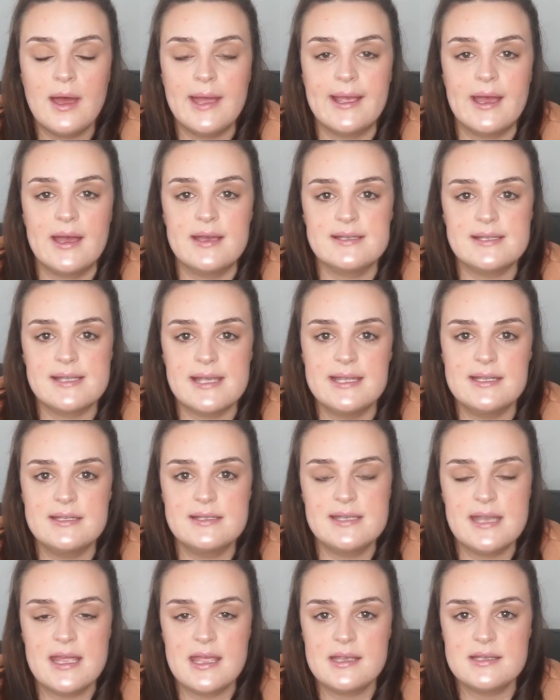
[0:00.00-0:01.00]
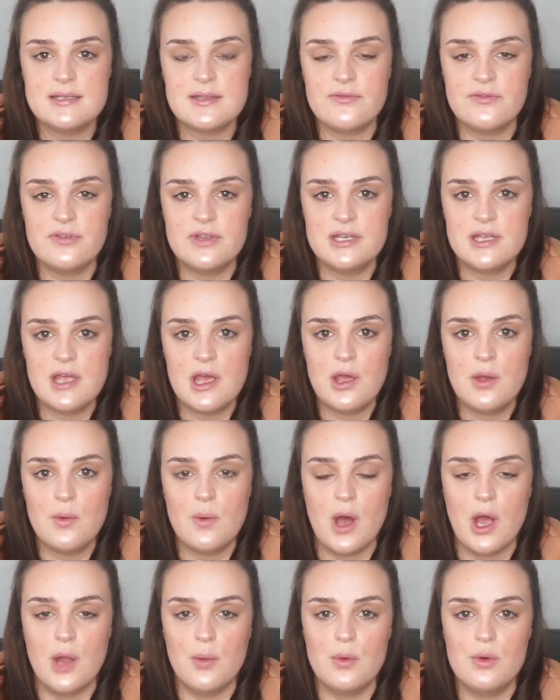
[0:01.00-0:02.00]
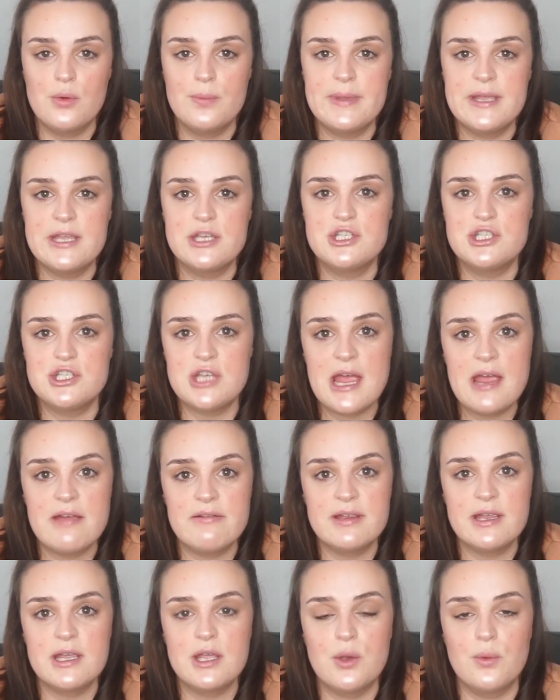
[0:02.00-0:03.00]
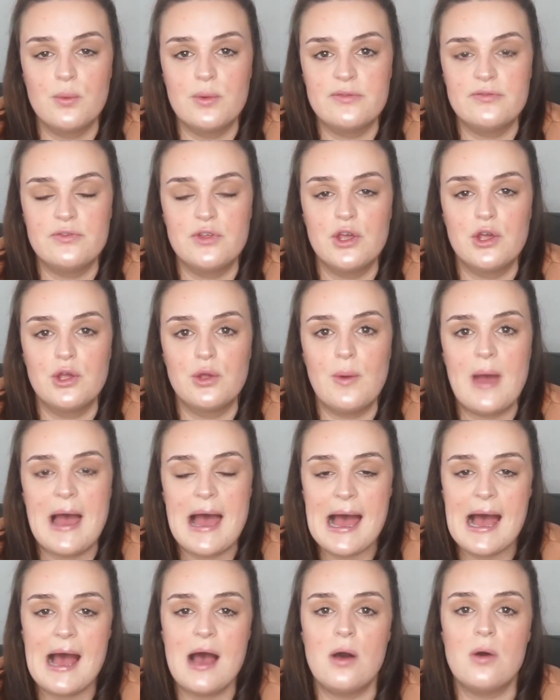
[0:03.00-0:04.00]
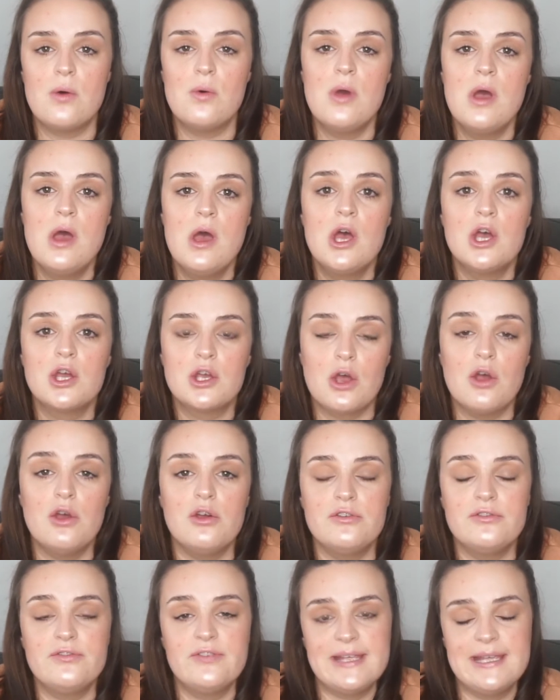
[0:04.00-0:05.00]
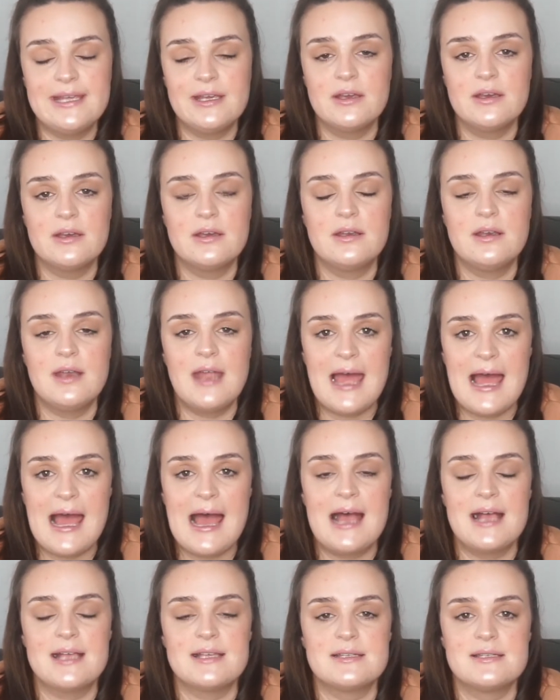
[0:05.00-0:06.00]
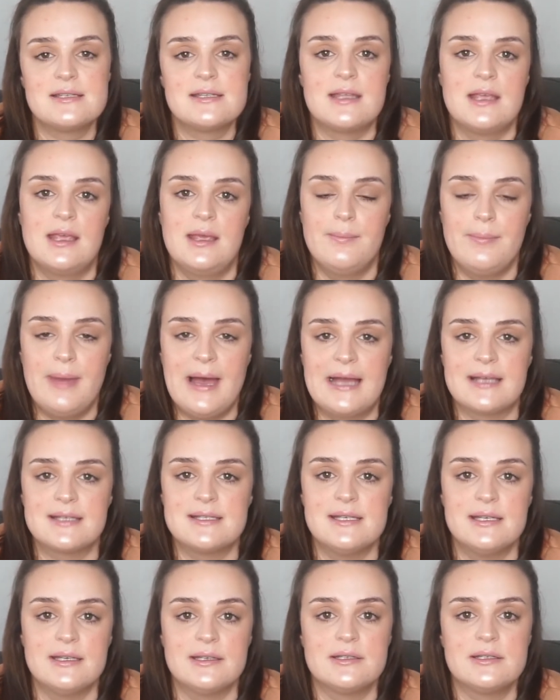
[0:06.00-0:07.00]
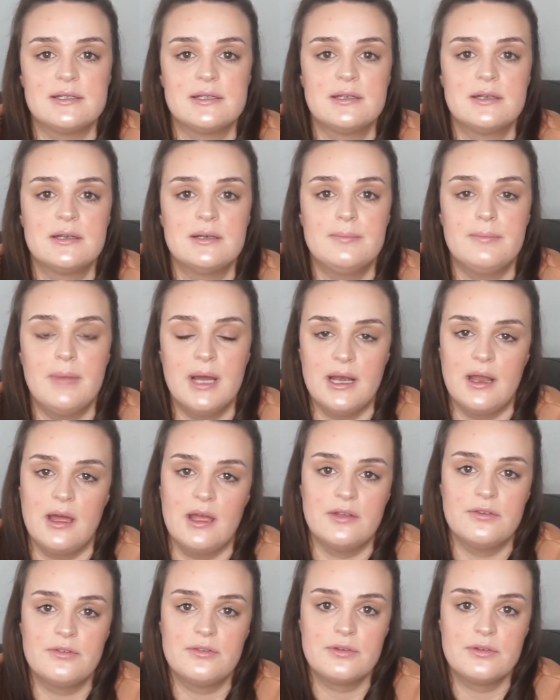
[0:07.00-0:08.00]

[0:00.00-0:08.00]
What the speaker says: guys, in today's video I will be sharing with you how going vegan has impacted my life.